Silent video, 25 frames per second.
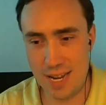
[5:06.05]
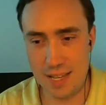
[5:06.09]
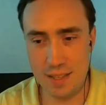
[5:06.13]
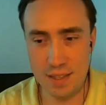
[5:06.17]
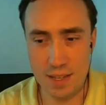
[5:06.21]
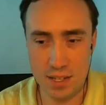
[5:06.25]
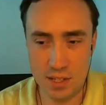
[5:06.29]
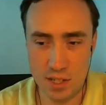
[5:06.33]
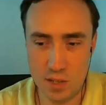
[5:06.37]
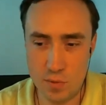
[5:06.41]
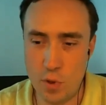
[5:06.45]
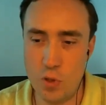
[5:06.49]
and
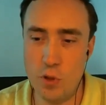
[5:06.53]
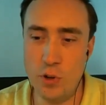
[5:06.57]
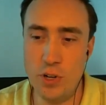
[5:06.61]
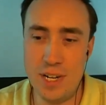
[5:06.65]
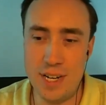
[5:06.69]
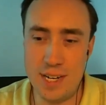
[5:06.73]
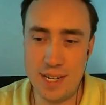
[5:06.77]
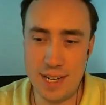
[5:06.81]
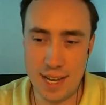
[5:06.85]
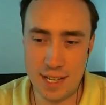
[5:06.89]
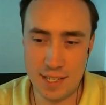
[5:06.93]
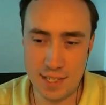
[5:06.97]
then some other
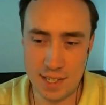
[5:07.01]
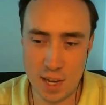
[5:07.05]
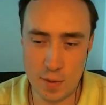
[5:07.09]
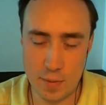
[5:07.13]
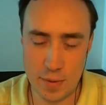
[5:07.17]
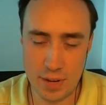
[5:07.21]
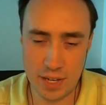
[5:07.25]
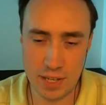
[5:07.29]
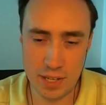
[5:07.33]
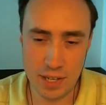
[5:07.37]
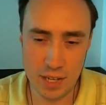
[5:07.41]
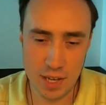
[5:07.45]
key dates
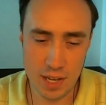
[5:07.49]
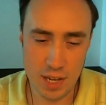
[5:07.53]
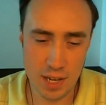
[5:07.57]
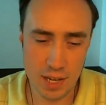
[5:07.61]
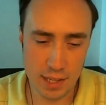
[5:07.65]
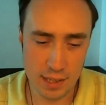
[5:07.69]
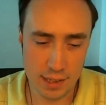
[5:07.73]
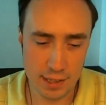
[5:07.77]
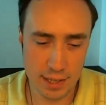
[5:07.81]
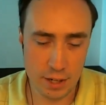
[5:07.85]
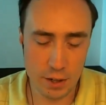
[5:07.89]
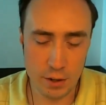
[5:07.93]
coming
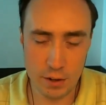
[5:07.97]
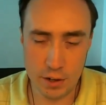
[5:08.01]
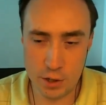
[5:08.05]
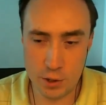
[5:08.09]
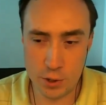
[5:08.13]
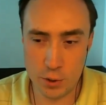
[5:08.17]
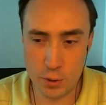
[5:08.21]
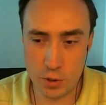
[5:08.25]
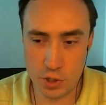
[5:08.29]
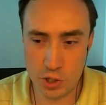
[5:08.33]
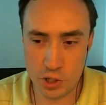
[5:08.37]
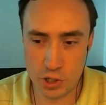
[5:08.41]
later in
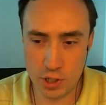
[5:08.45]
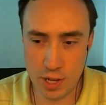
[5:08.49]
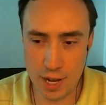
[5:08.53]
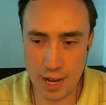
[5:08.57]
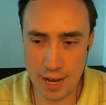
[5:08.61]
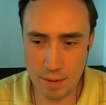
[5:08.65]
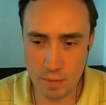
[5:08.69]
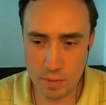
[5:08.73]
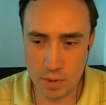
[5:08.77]
June and July.